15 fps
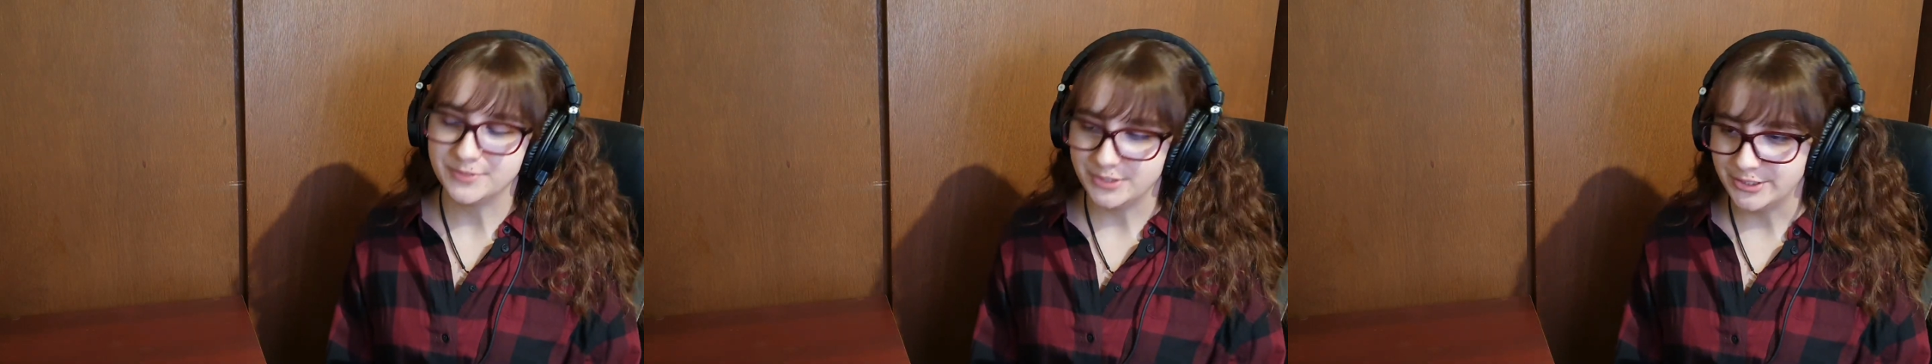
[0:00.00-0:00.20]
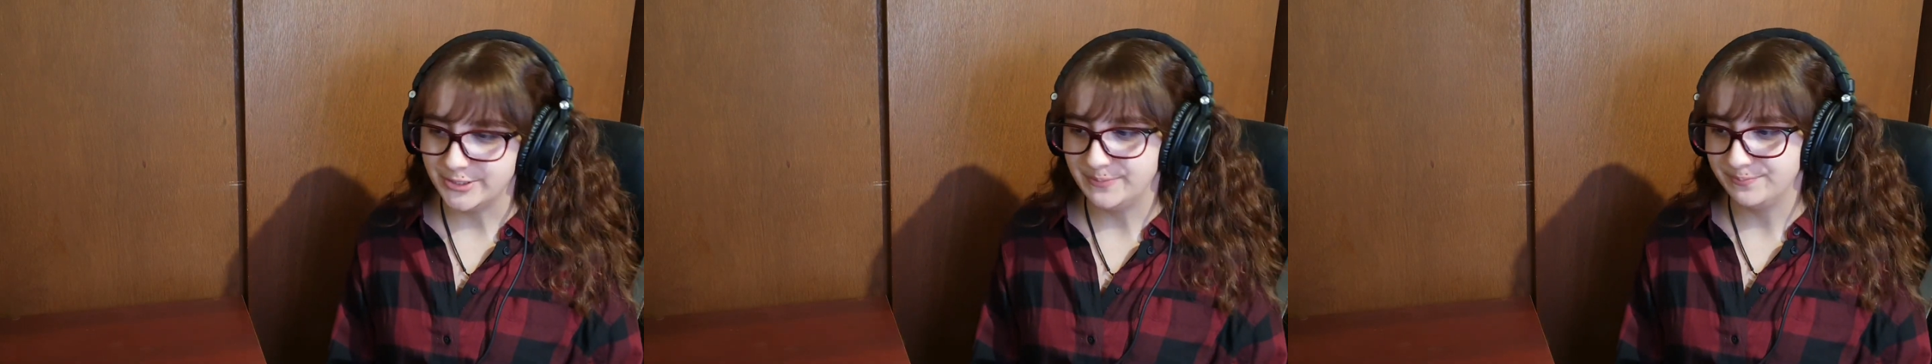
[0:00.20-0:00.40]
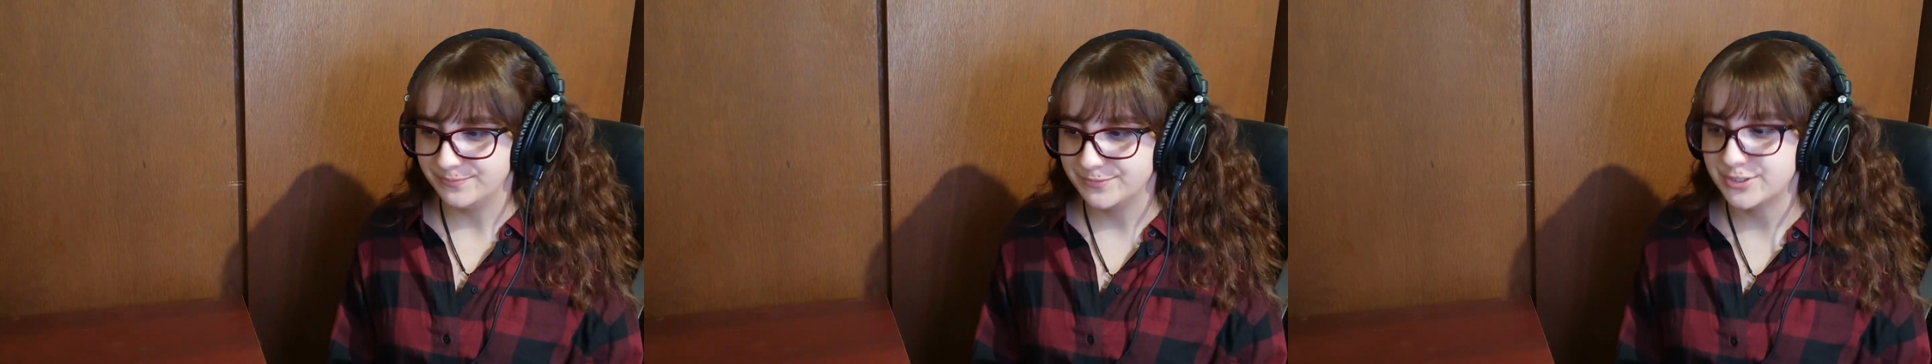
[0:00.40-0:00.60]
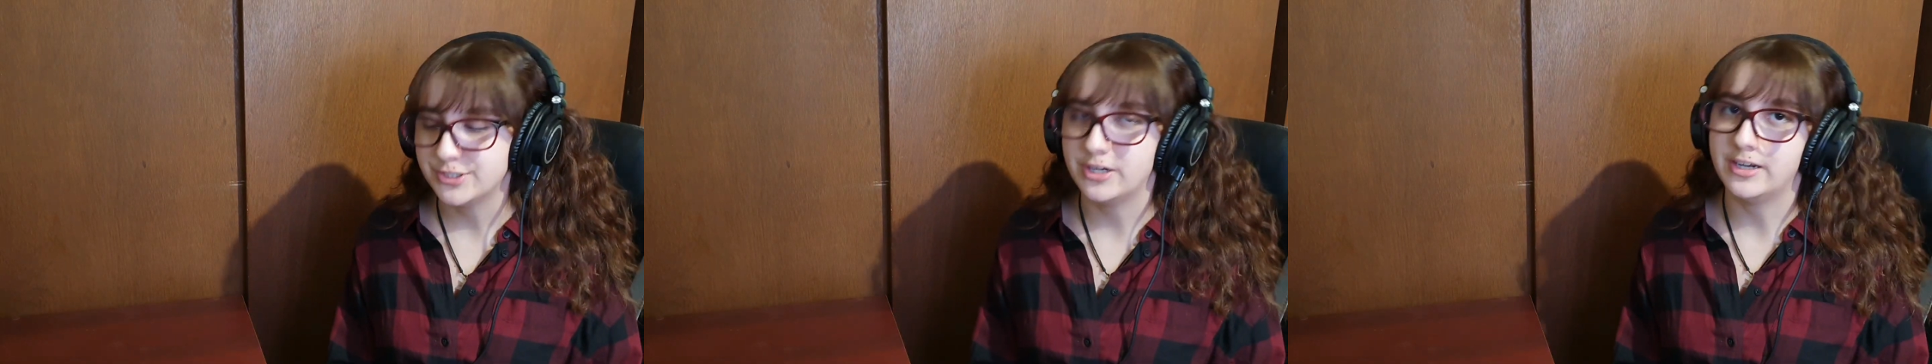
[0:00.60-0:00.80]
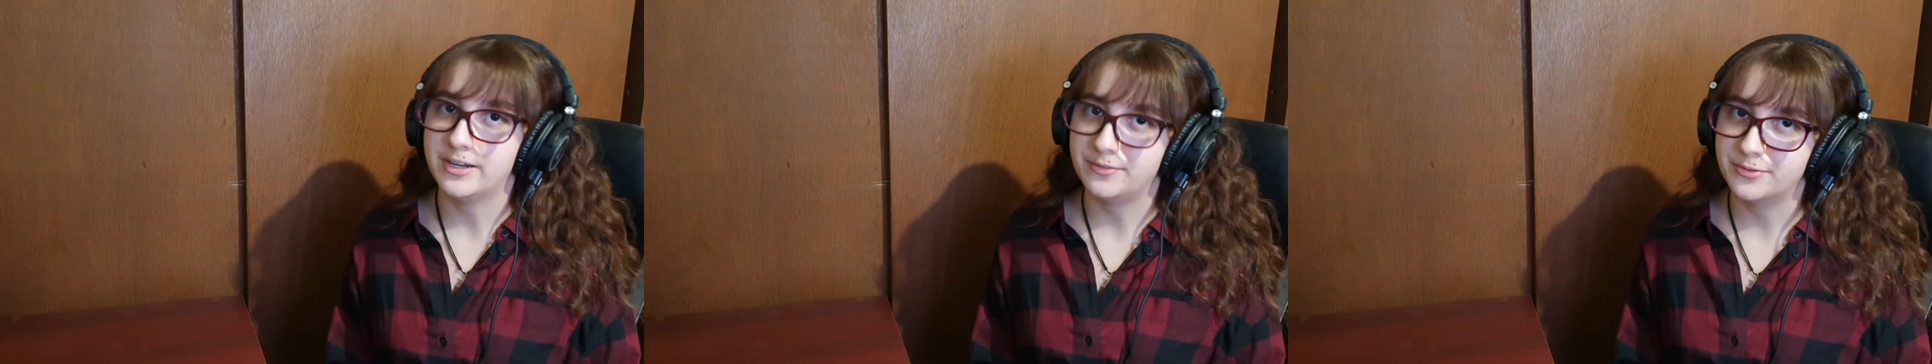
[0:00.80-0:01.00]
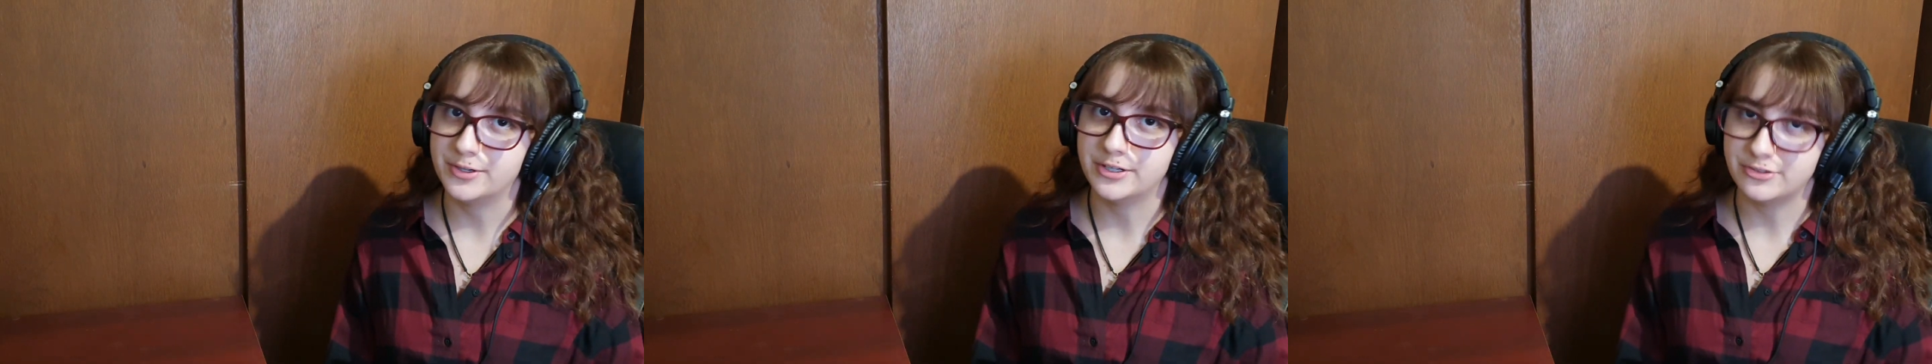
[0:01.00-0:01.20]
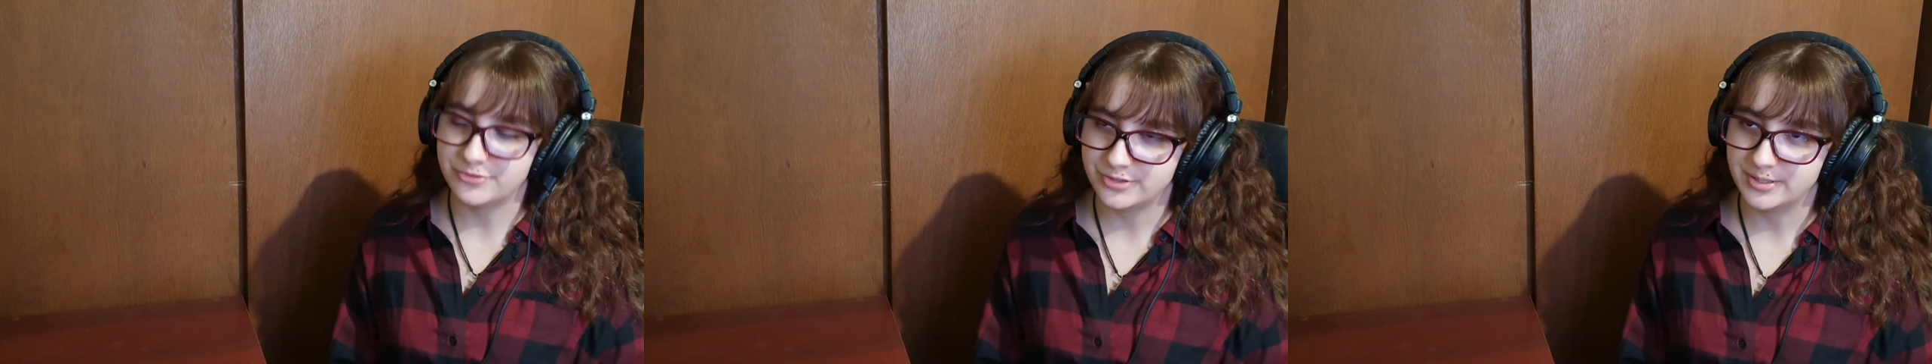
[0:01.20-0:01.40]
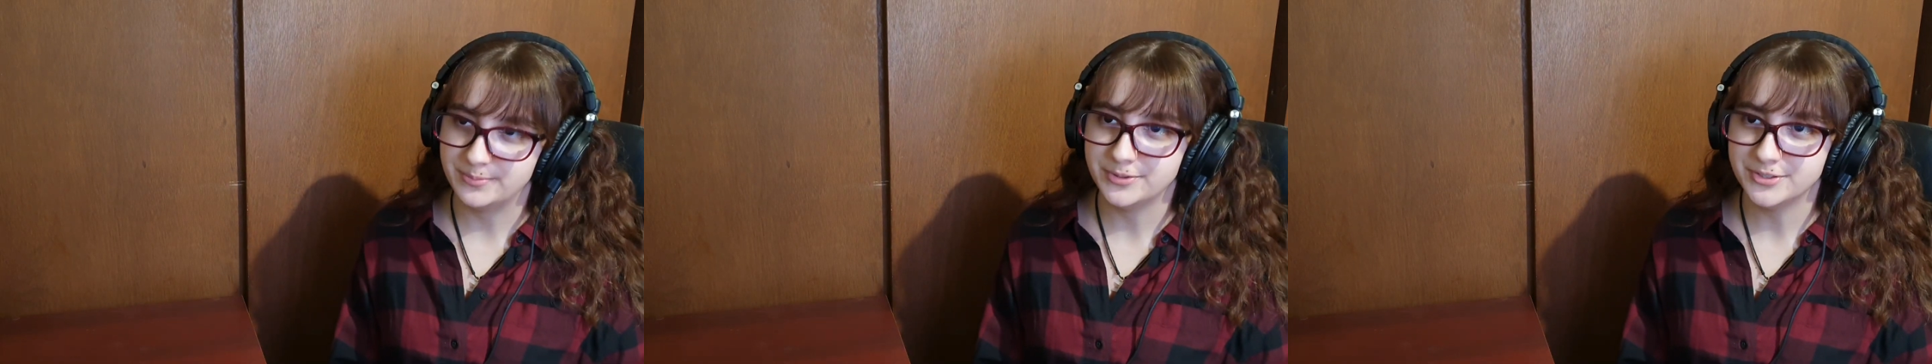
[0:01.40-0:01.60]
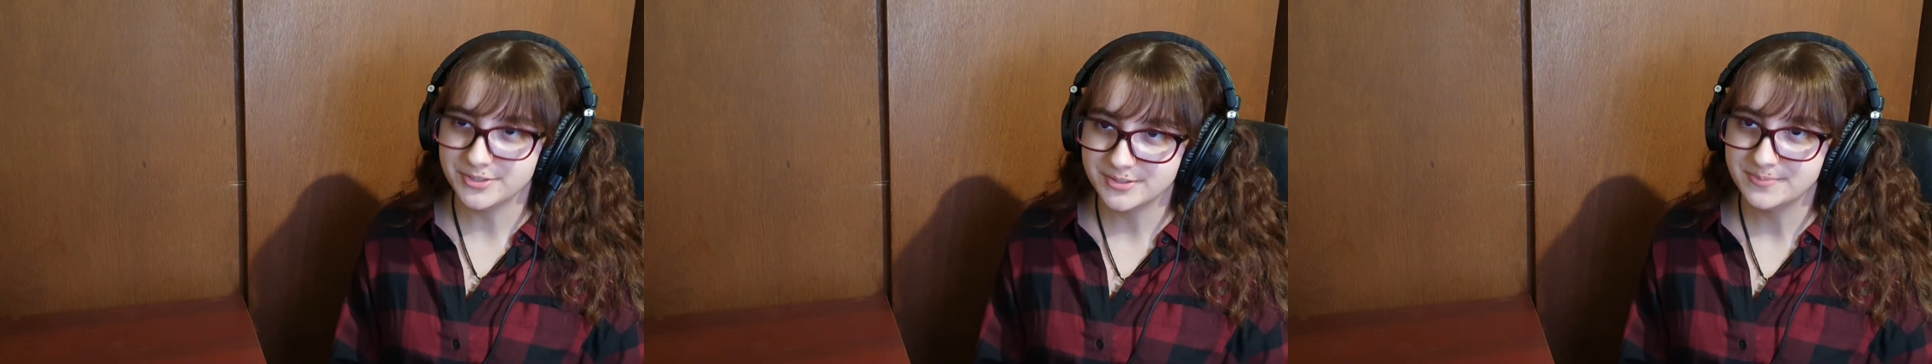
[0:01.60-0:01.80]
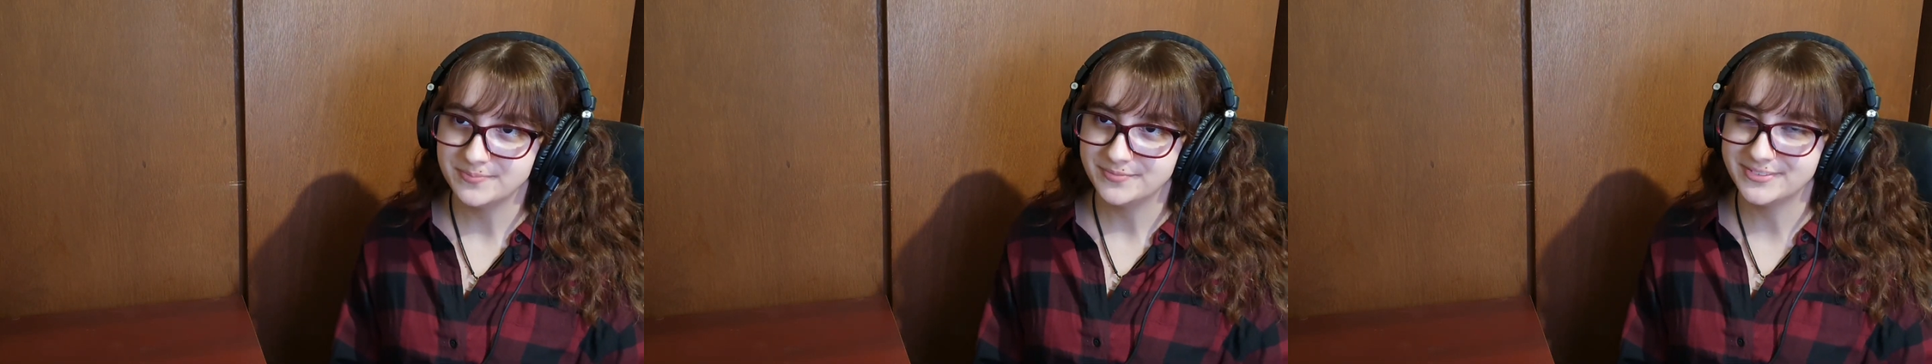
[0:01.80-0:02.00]
So, sorry for your
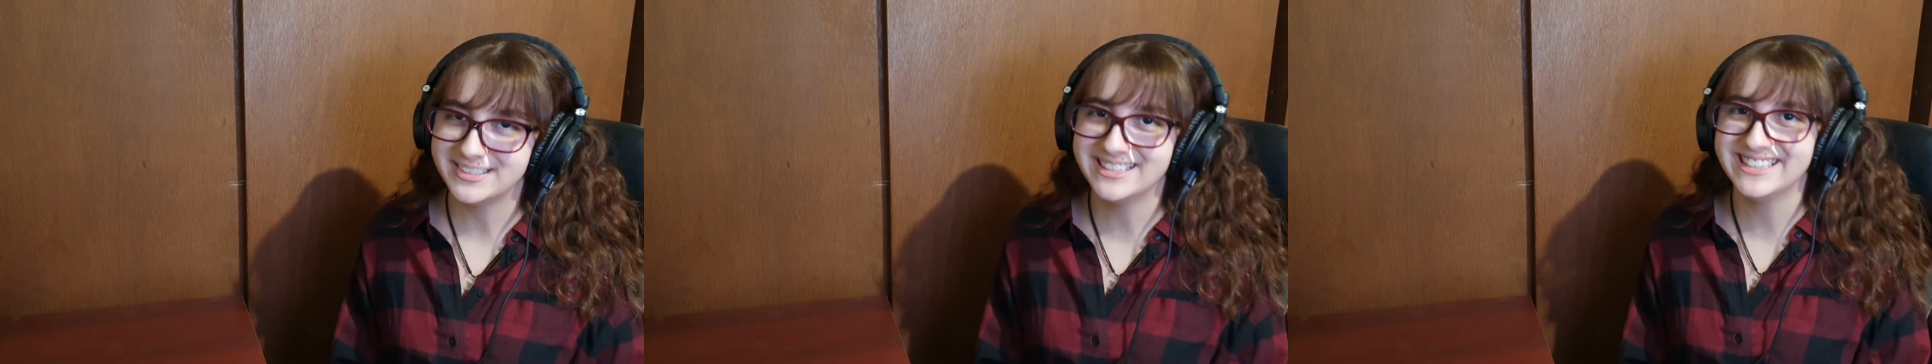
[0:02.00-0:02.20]
troubles.